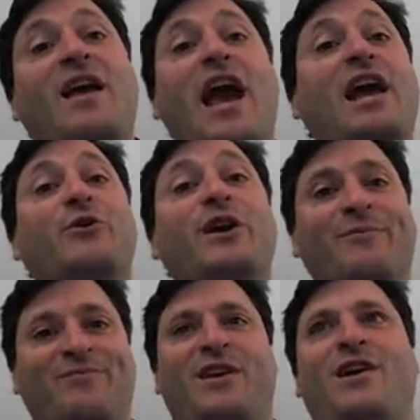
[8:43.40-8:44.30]
adequate.
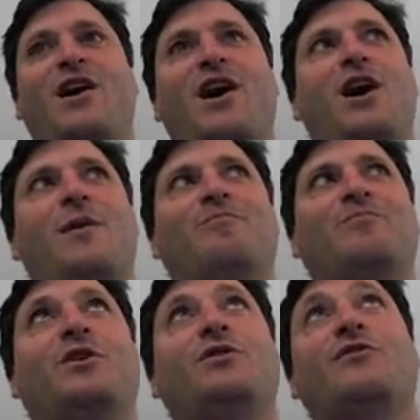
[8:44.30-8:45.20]
You
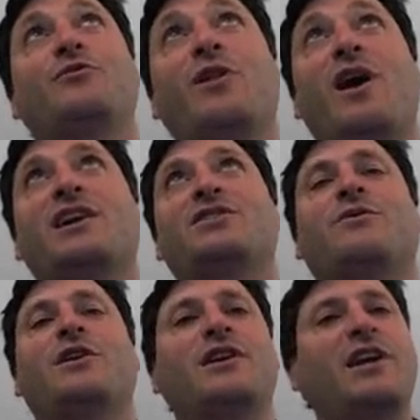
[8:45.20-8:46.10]
have to realize,
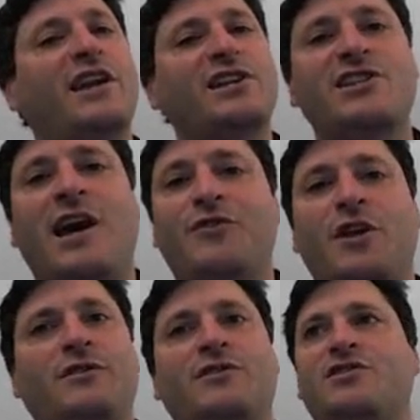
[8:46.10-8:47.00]
again, it's not
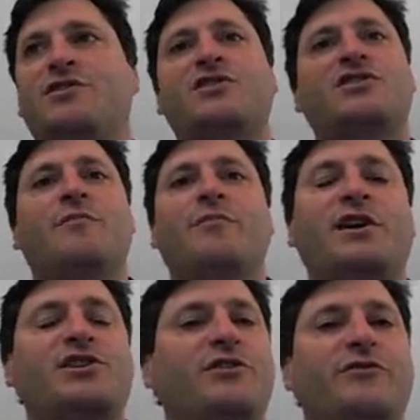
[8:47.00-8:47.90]
that there's some
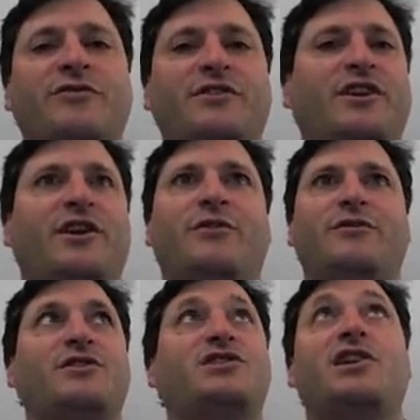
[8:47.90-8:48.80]
bunch of,
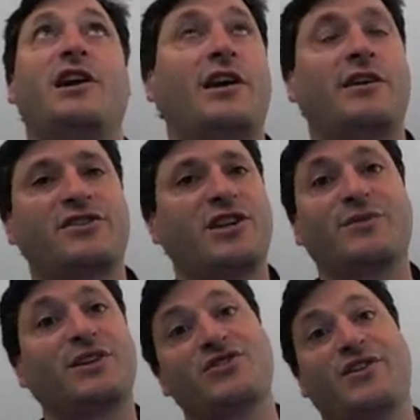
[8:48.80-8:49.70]
the CIA or
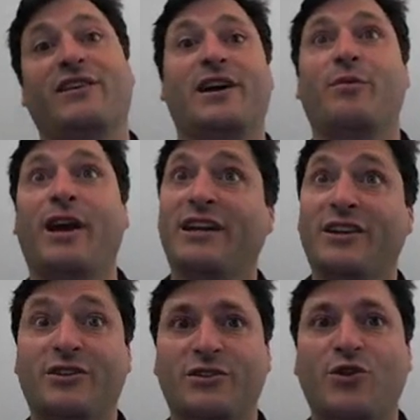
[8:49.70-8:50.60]
something is trying to like break
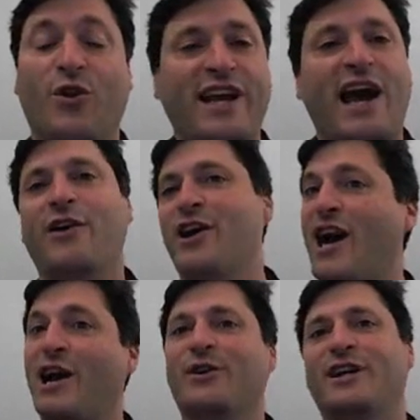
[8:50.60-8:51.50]
into your account and
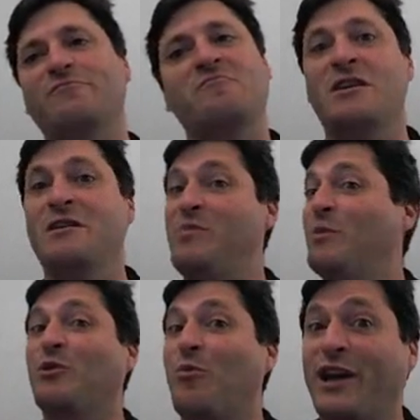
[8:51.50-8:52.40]
hiring
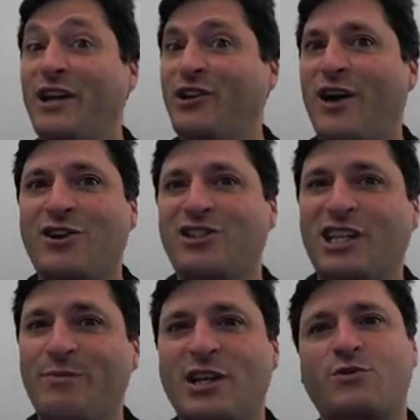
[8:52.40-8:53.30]
people to break into your house and get
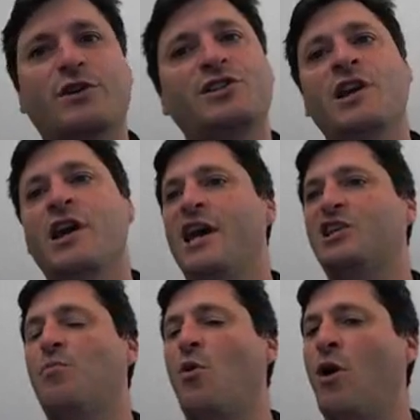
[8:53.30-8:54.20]
the passwords.
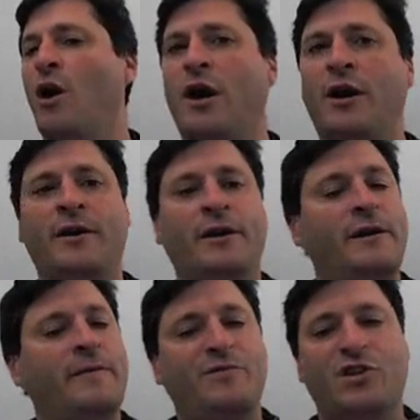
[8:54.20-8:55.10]
It's more,
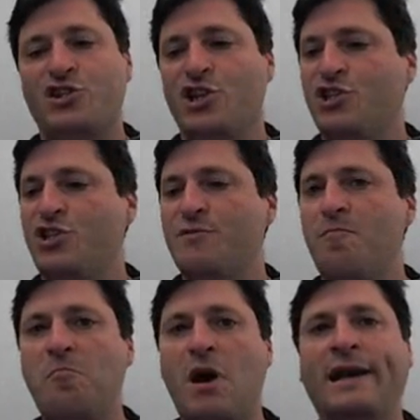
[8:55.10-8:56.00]
there's just this
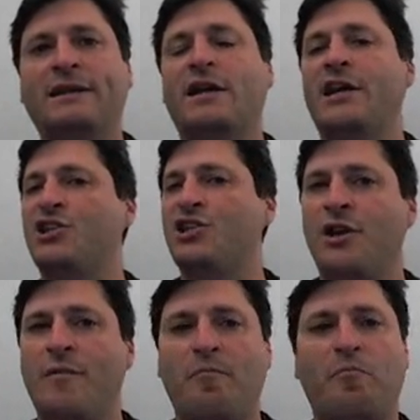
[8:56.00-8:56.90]
mindless
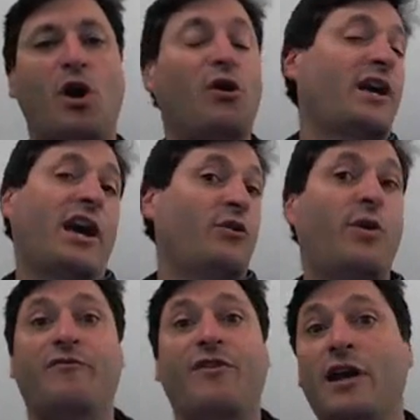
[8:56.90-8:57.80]
bulk and in a
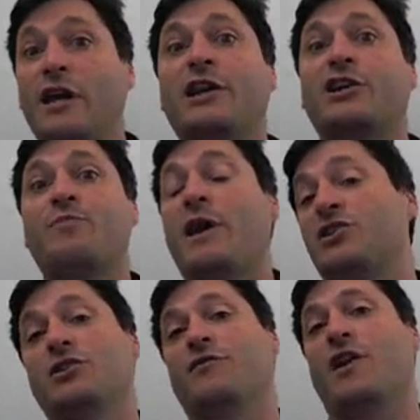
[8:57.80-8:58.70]
way very
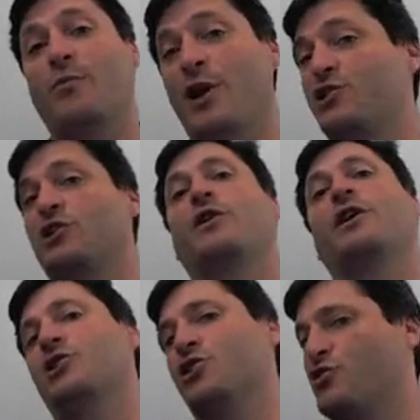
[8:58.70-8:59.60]
inexpensive operation going
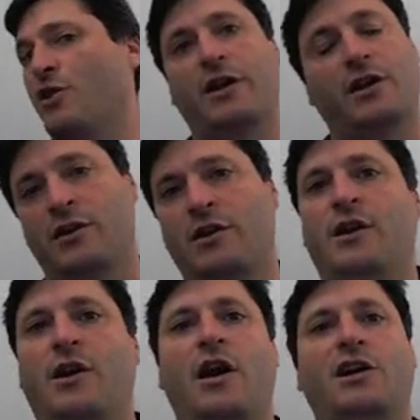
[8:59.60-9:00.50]
on, just trying
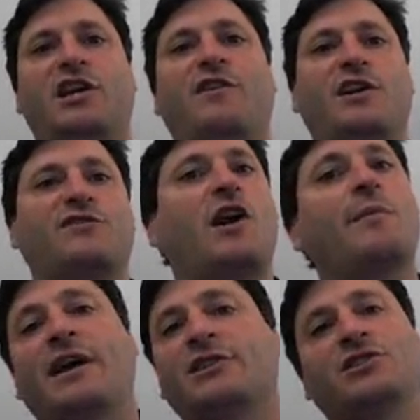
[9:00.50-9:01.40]
to take advantage of
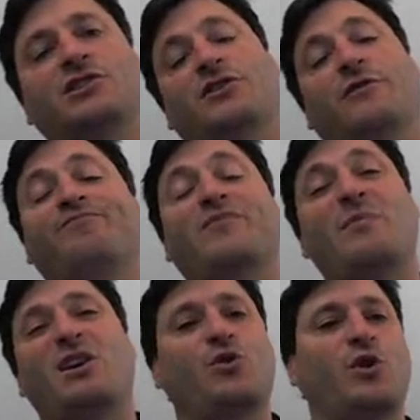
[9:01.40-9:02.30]
common cases. So I'm
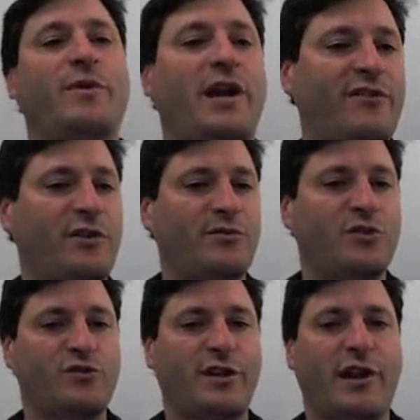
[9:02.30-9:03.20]
not so worried about having
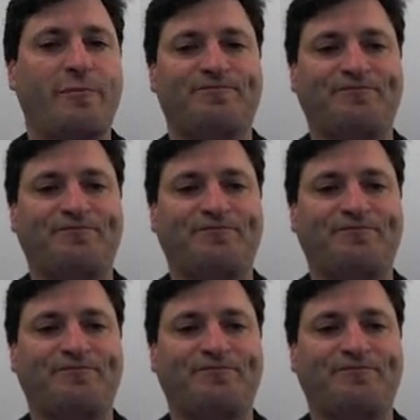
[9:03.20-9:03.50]
those written down.